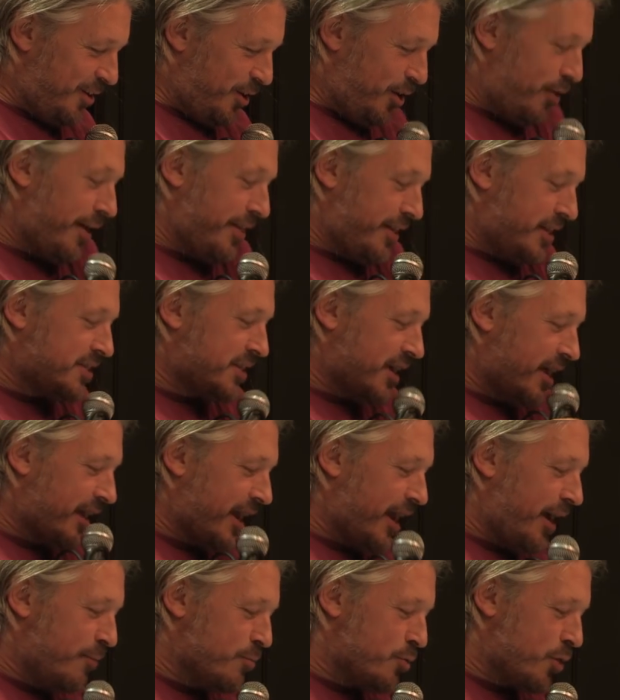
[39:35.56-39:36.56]
all right, this, I
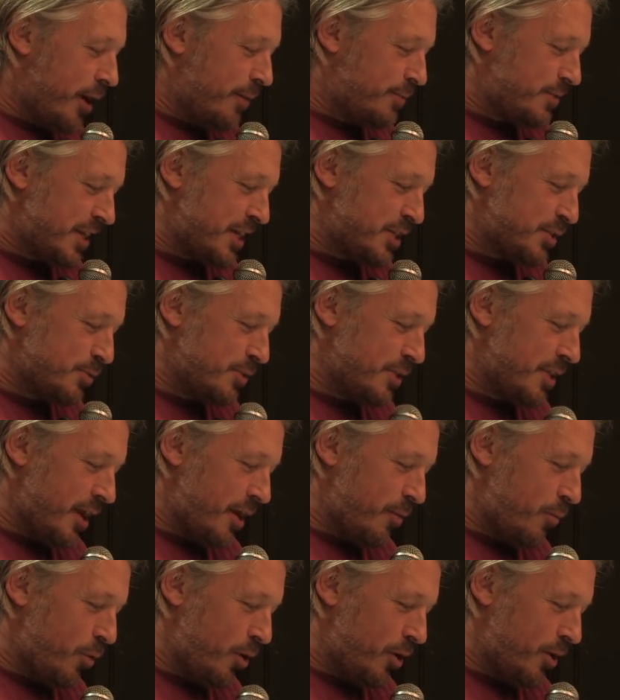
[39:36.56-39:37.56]
am quite obsessed with
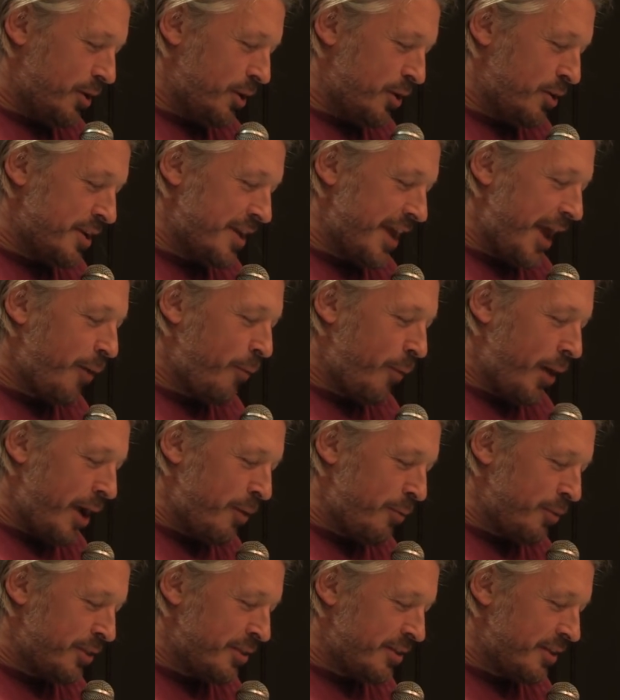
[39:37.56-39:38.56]
uh, what you can get
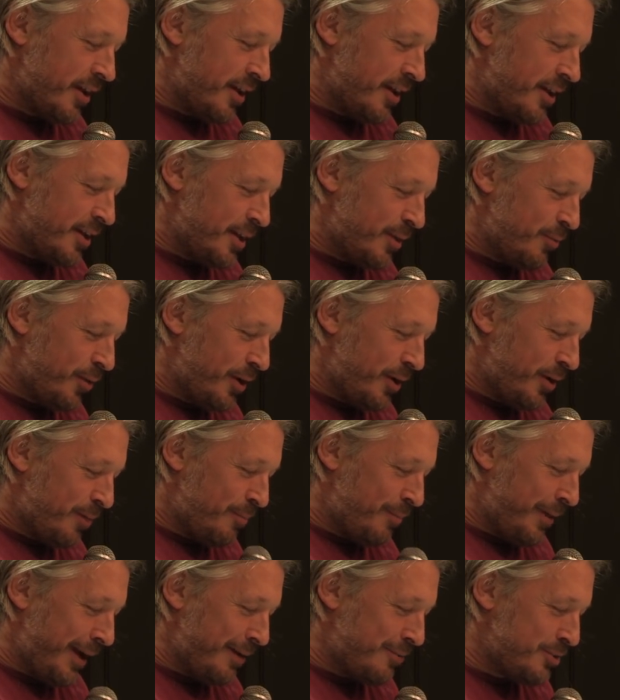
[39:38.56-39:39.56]
away with uh,
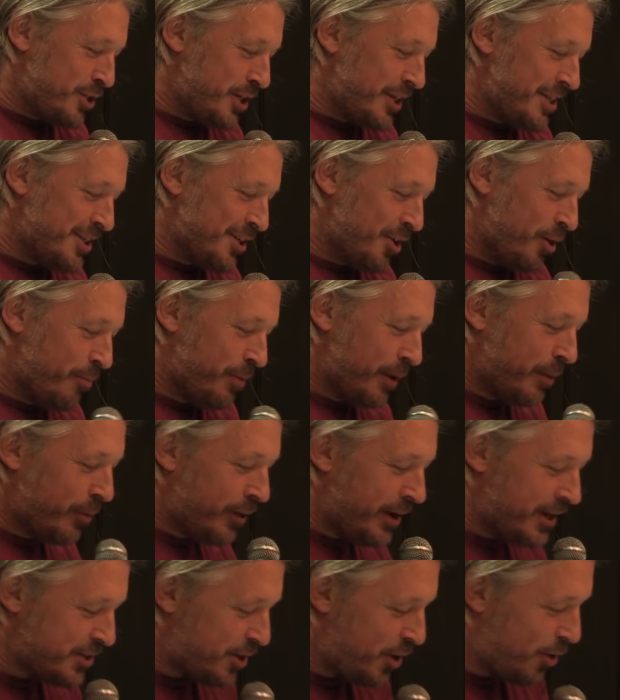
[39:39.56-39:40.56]
about cheating on
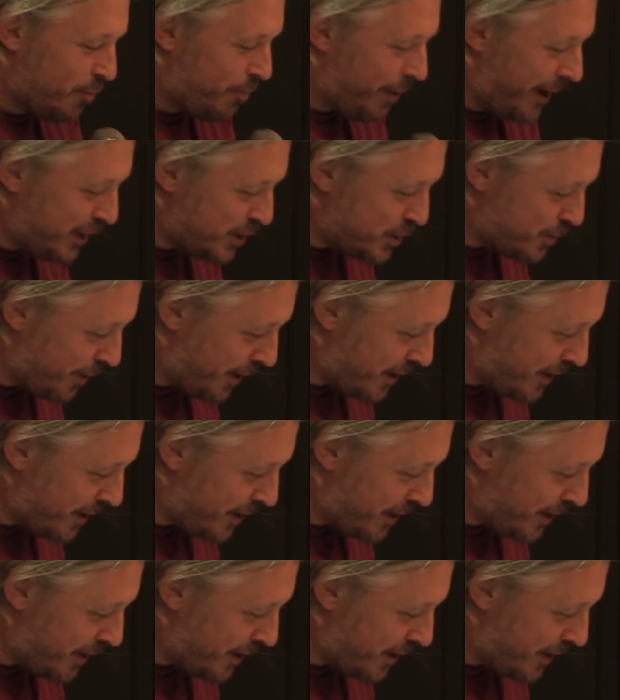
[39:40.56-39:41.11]
people. Here's a whole page